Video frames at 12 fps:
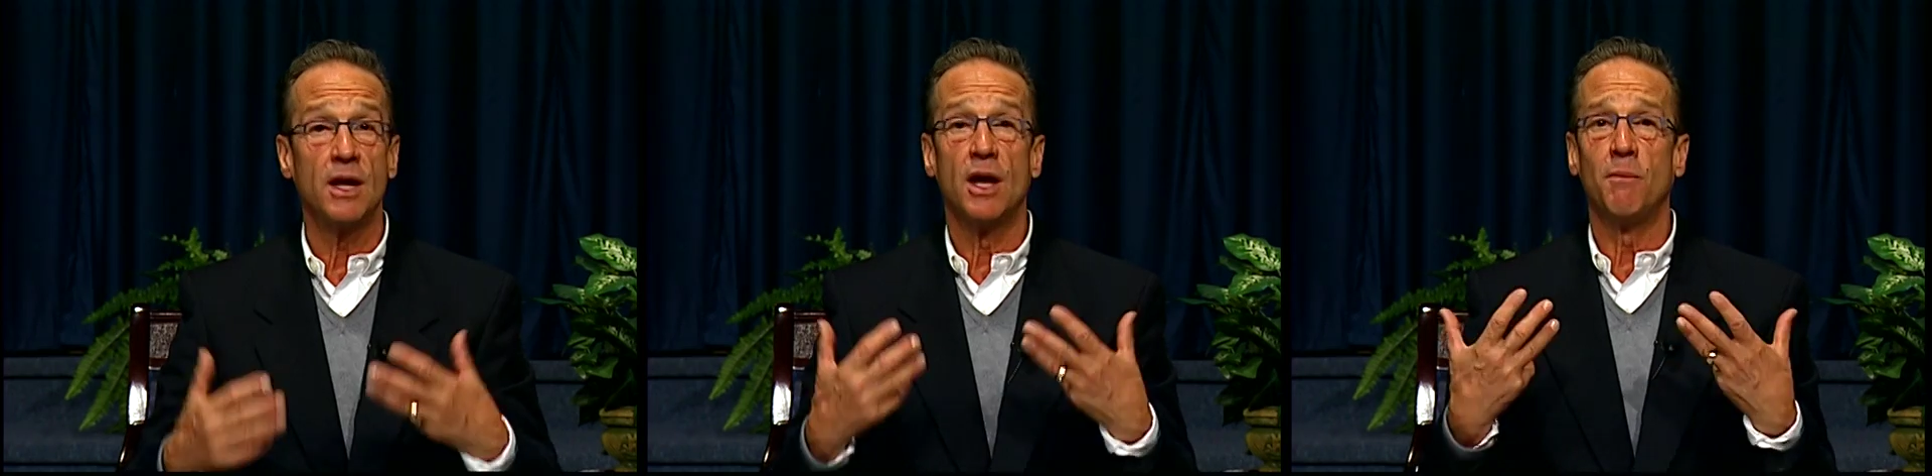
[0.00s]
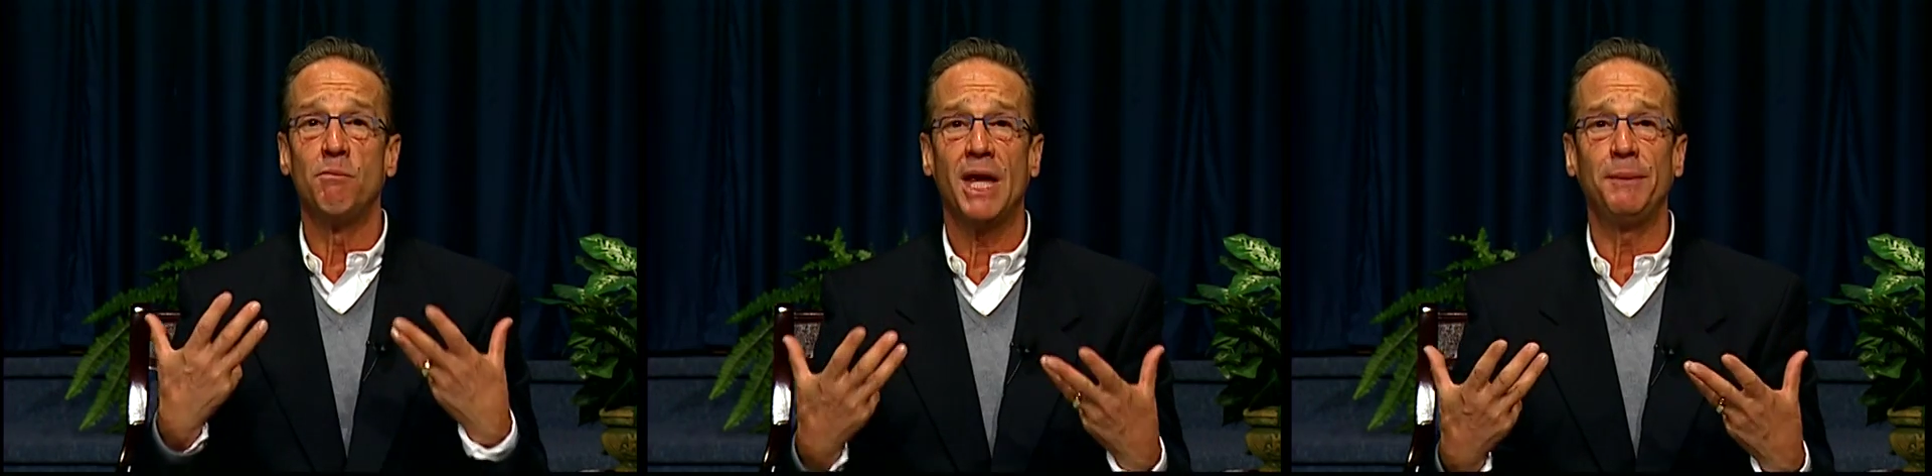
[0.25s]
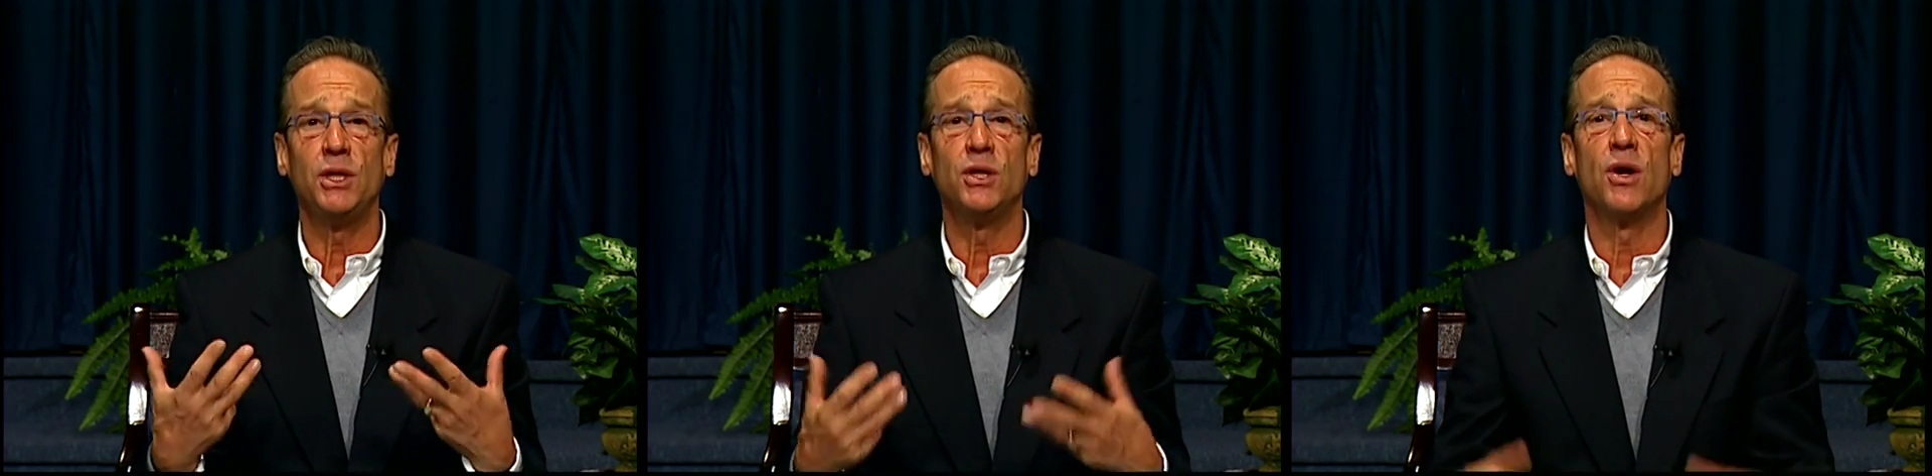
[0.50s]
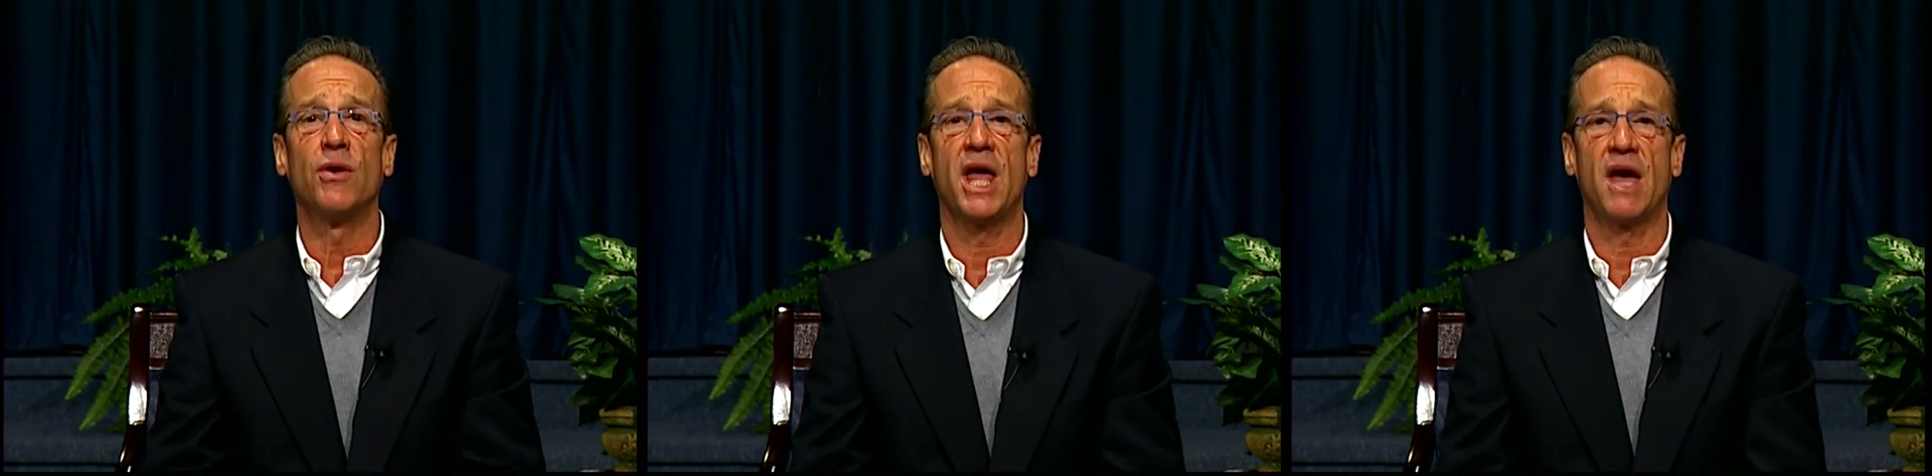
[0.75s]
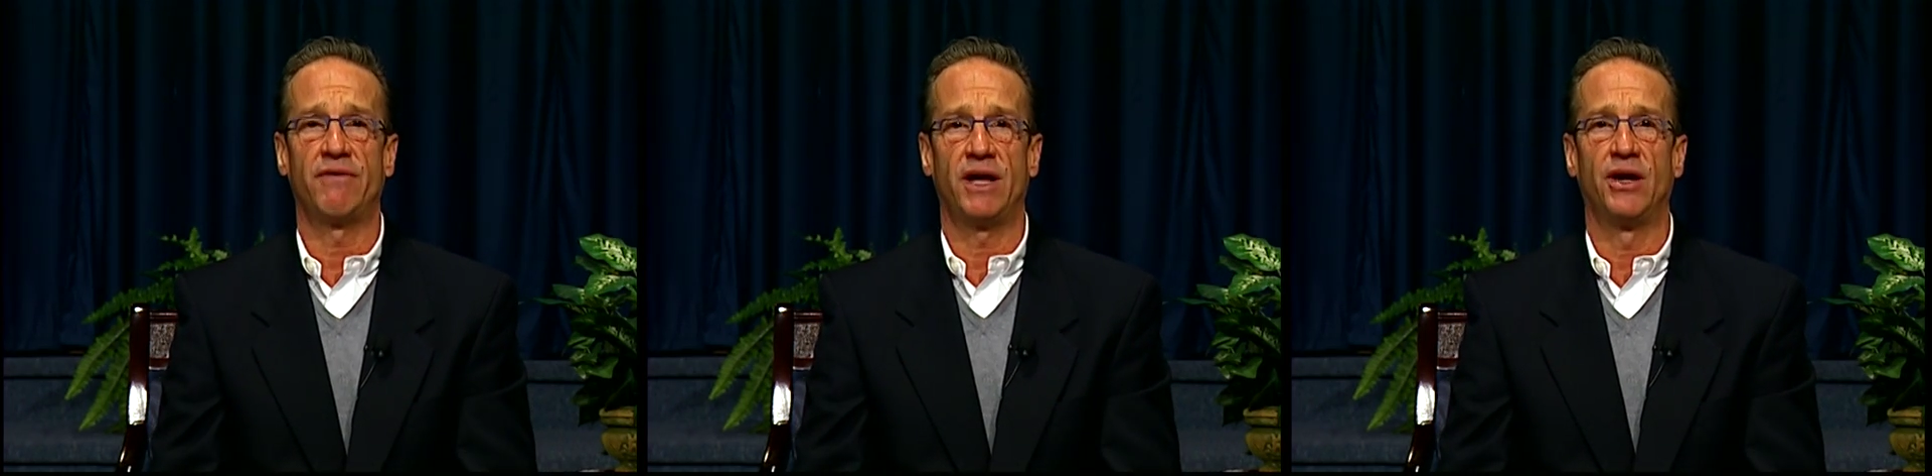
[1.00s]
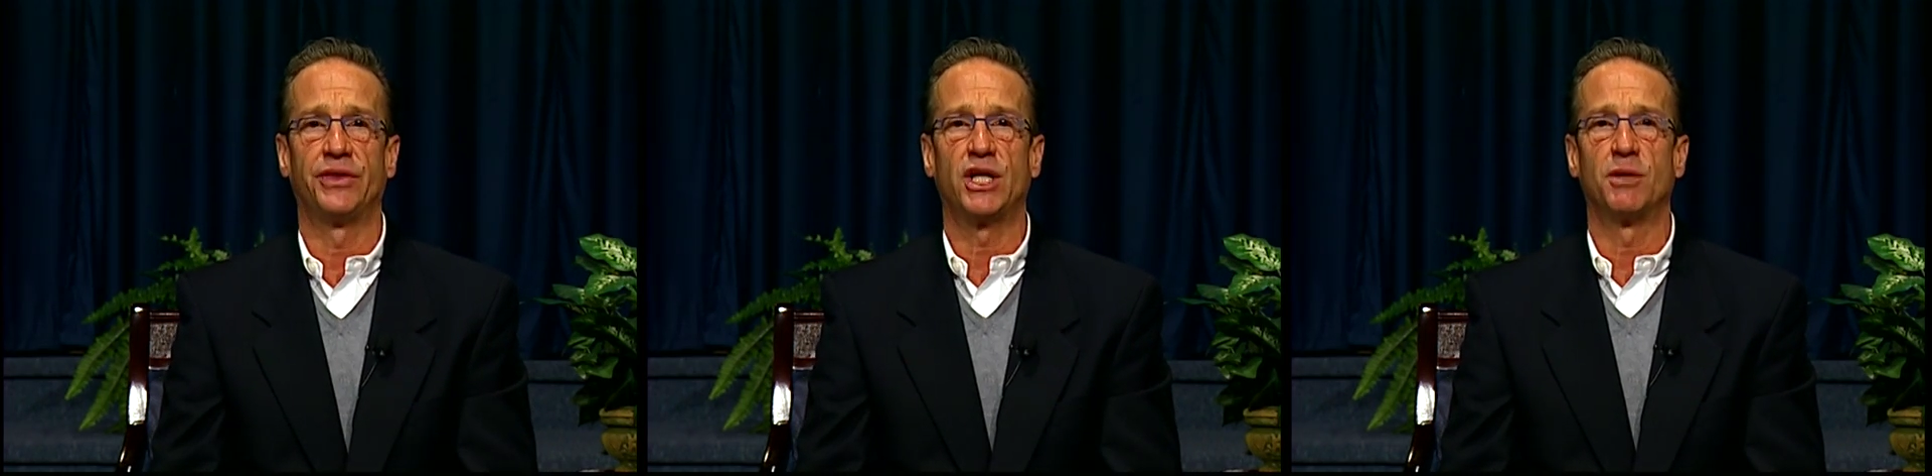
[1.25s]
Maybe you don't have a
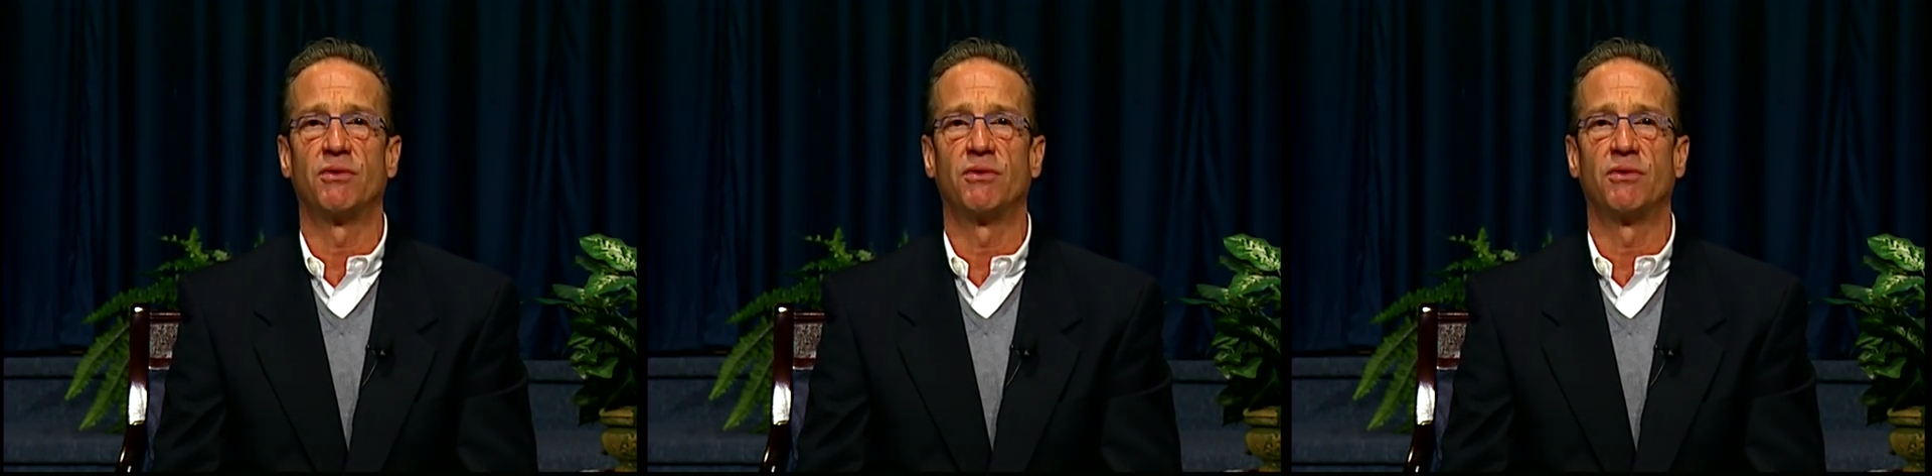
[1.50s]
healthcare